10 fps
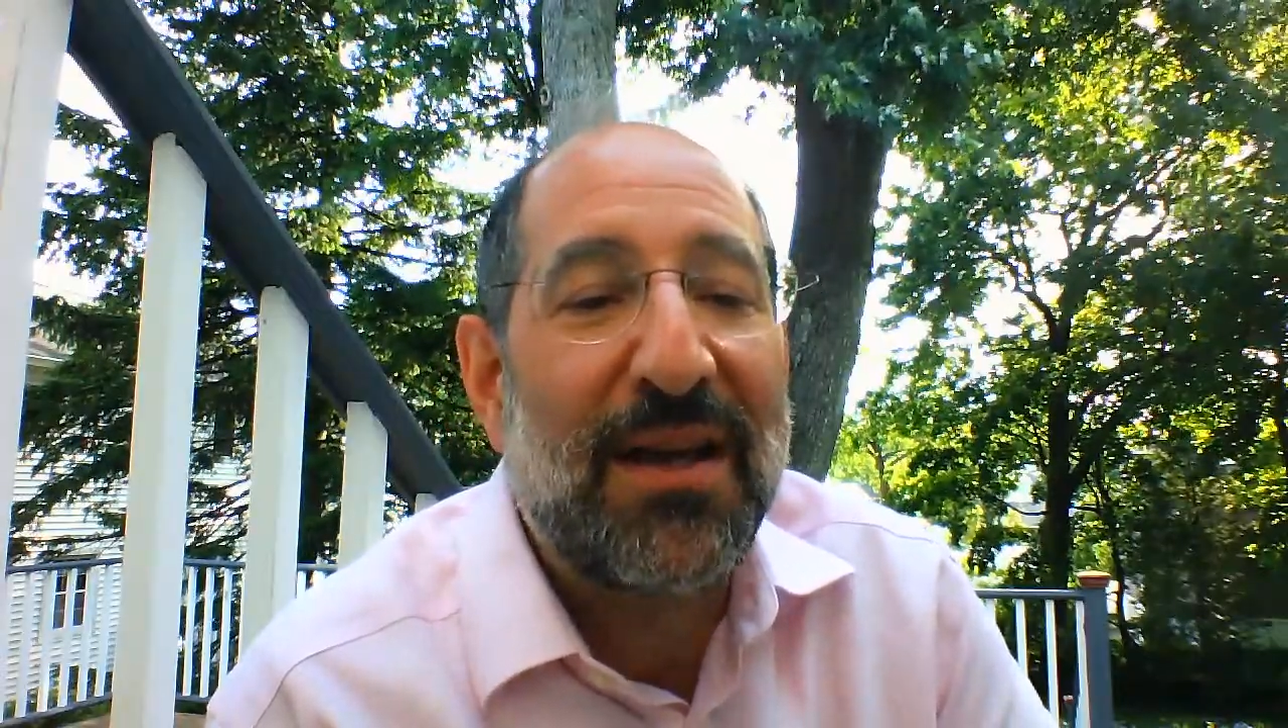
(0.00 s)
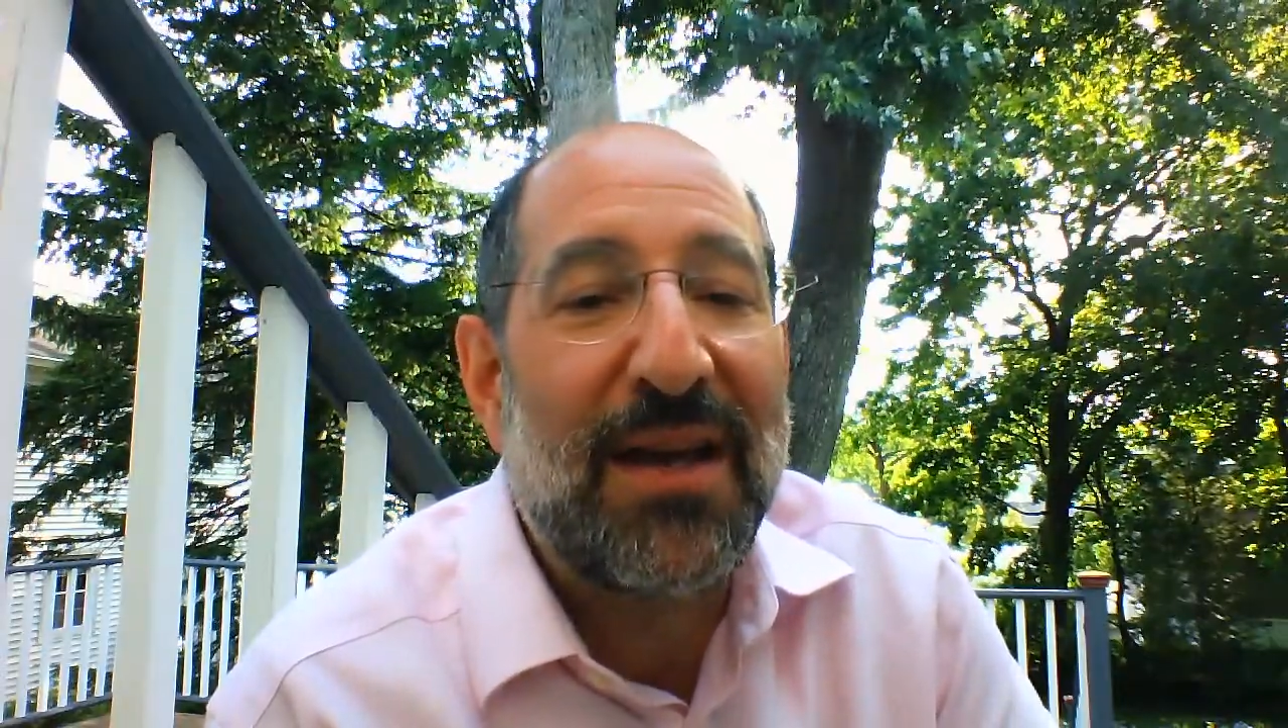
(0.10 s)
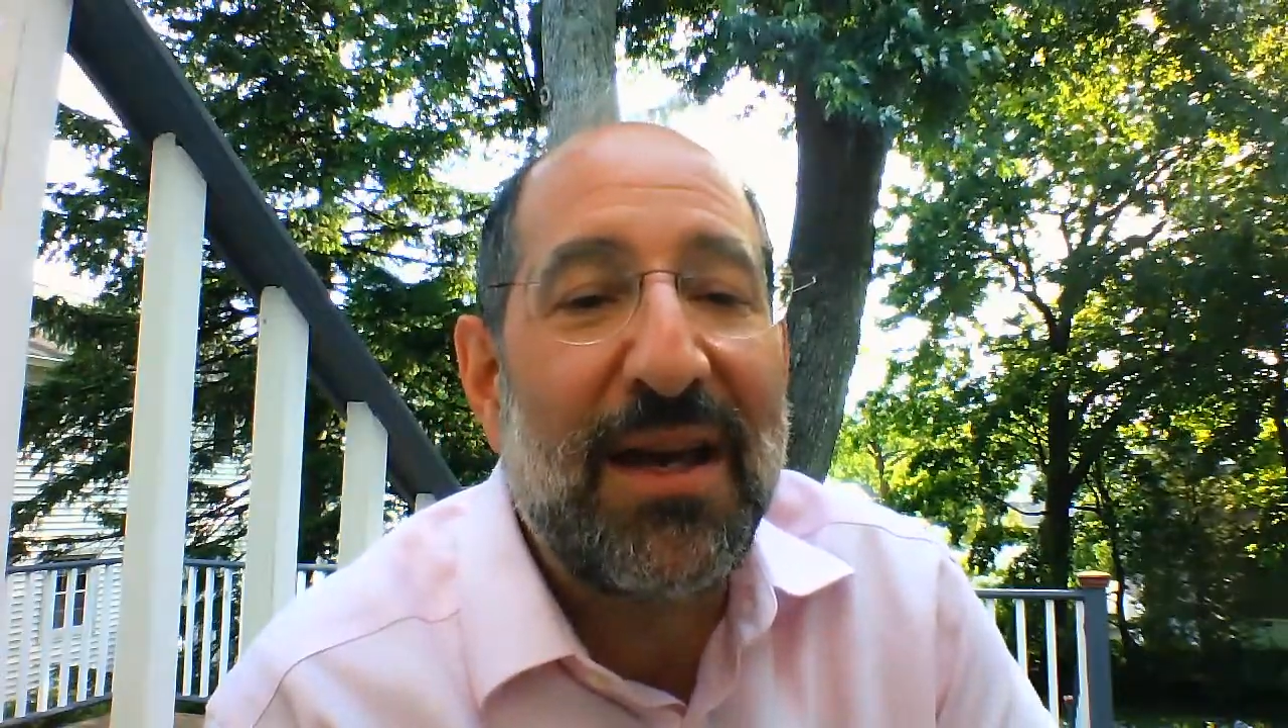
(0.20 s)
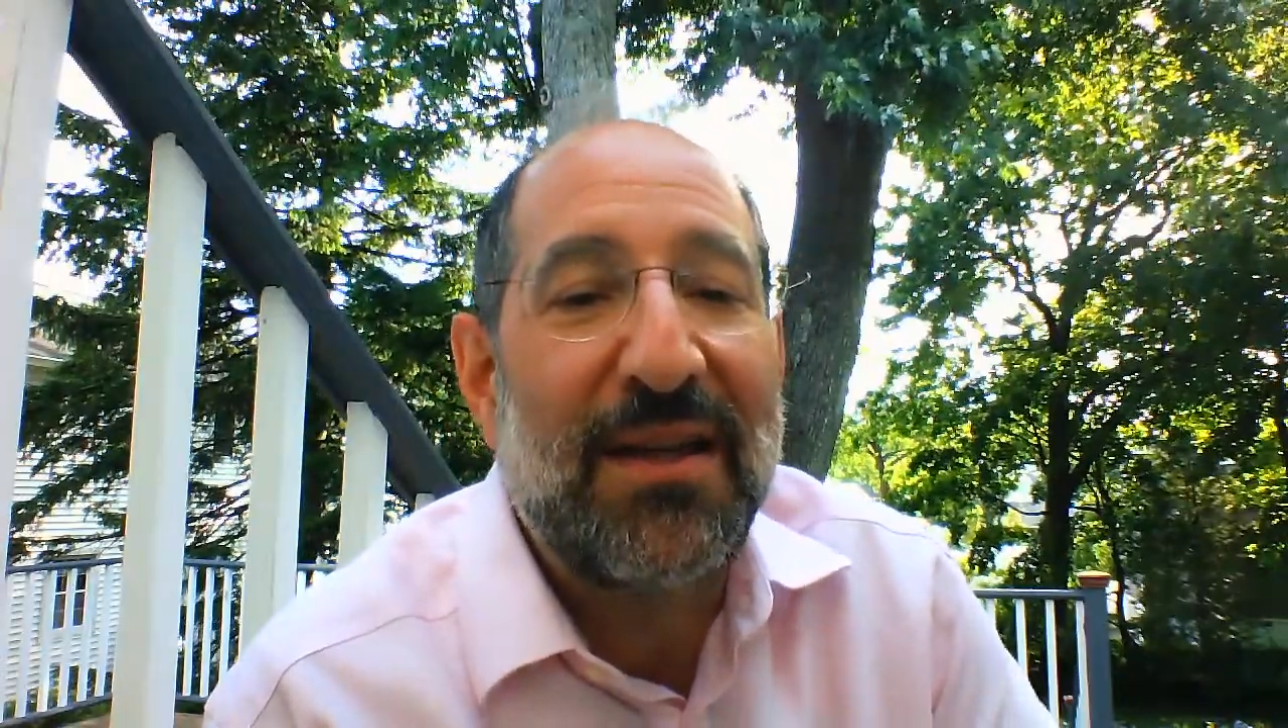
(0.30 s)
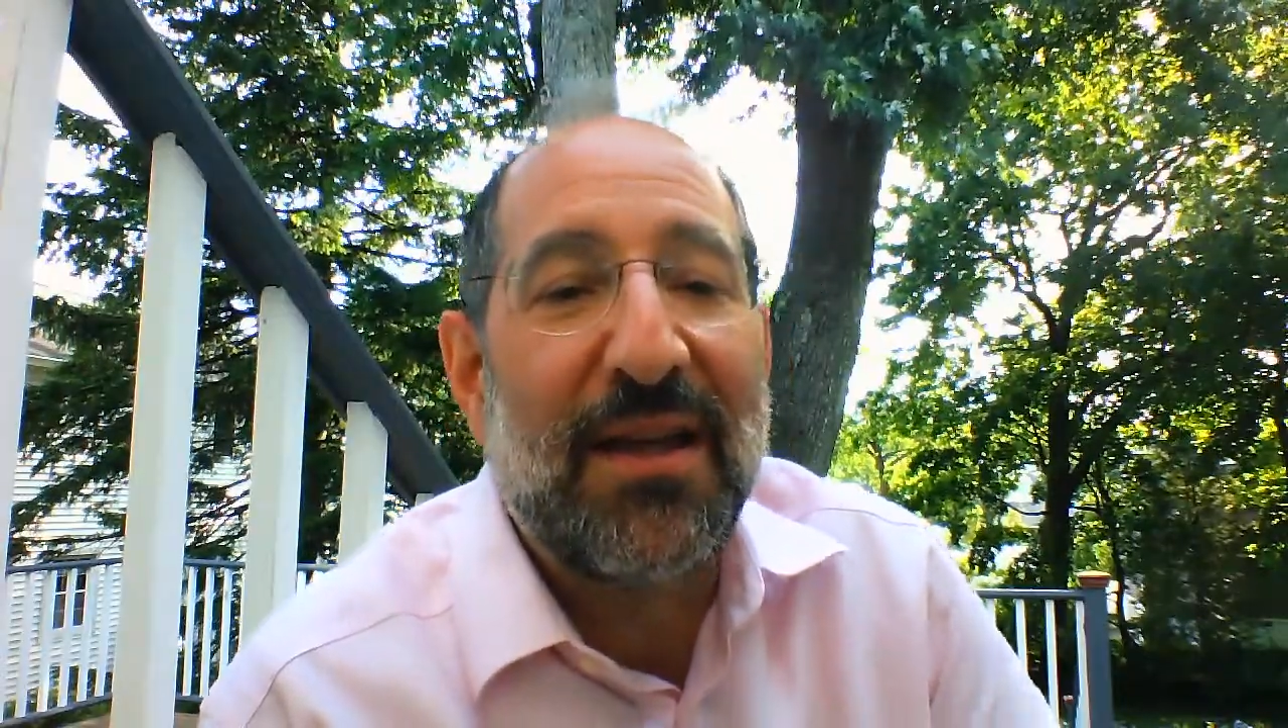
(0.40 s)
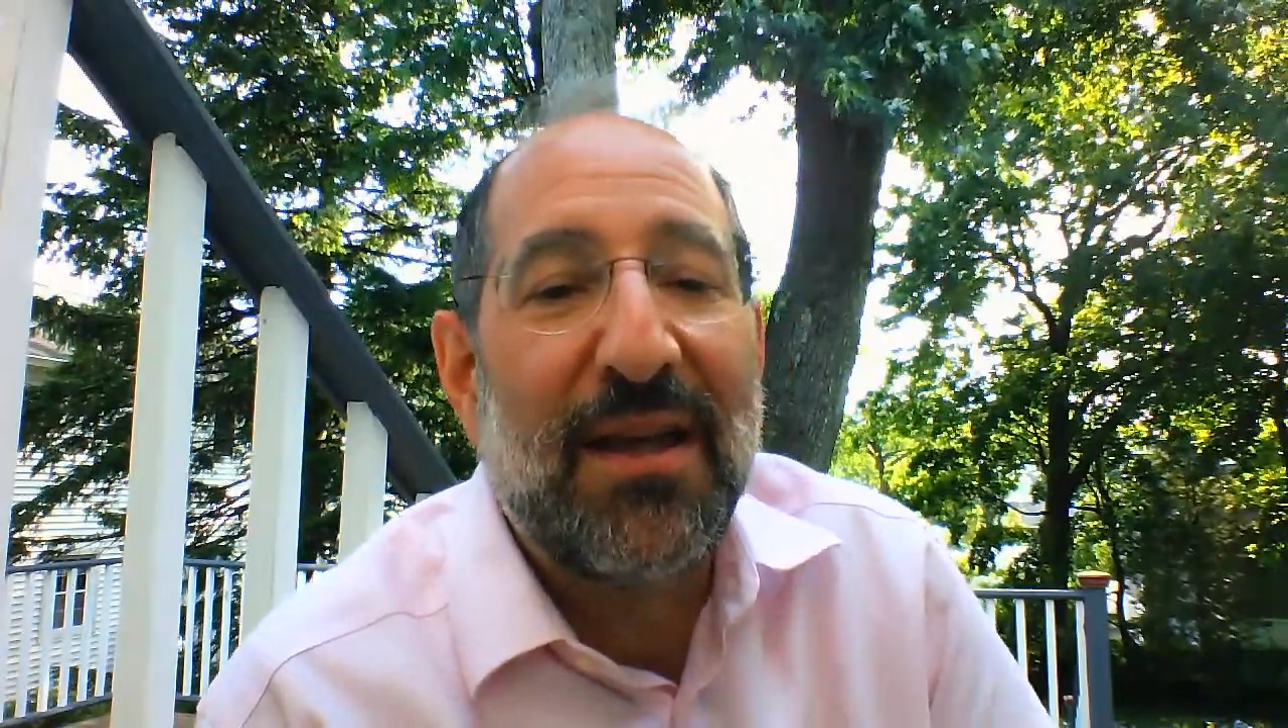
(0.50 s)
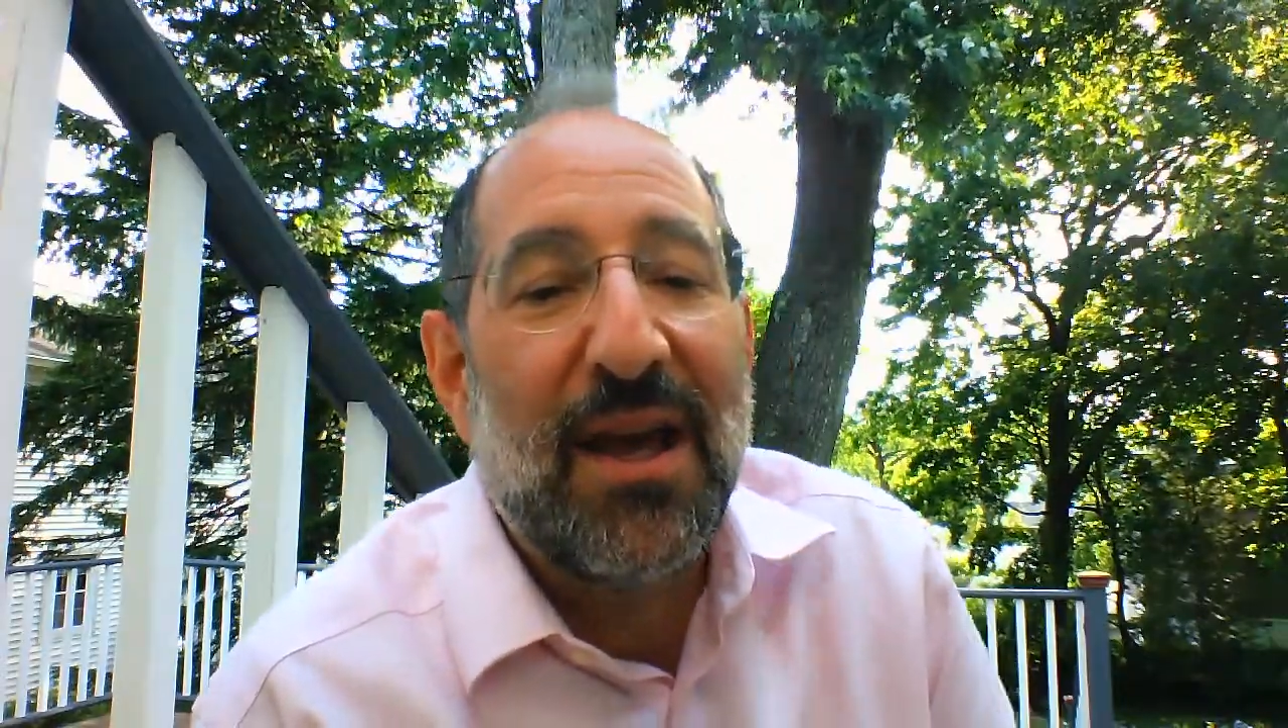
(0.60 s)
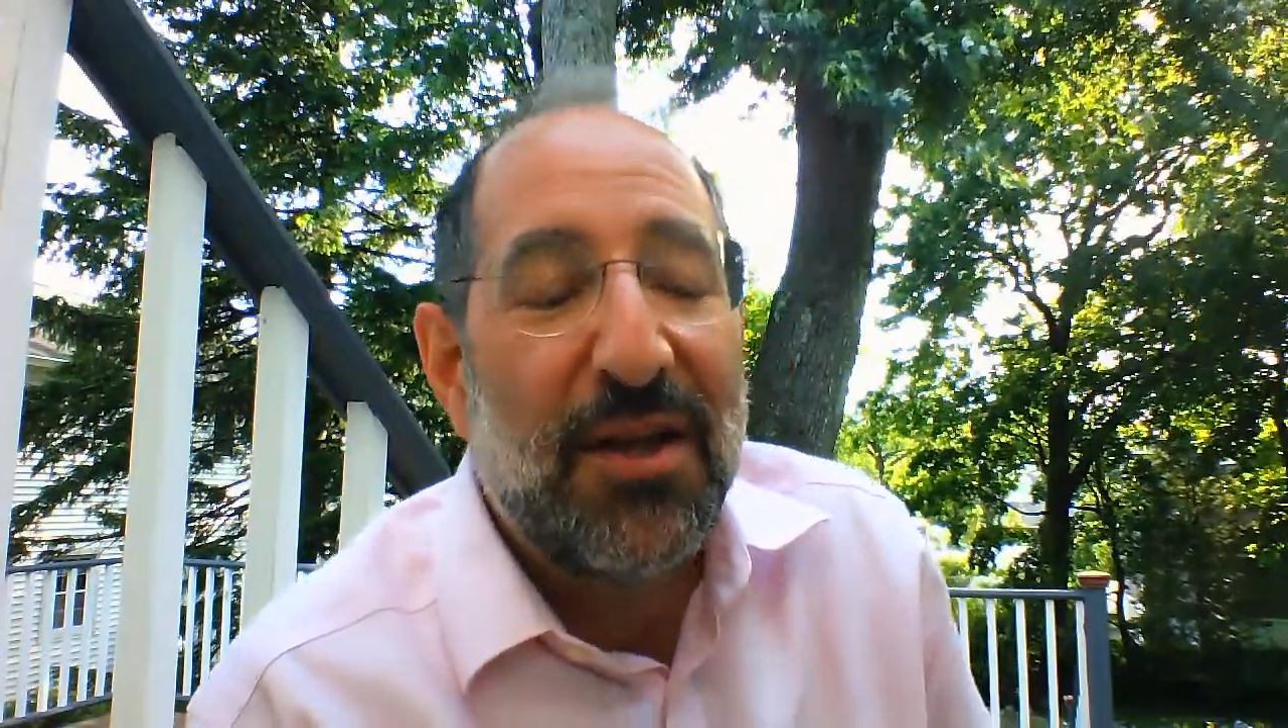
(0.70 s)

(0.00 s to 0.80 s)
yichidi.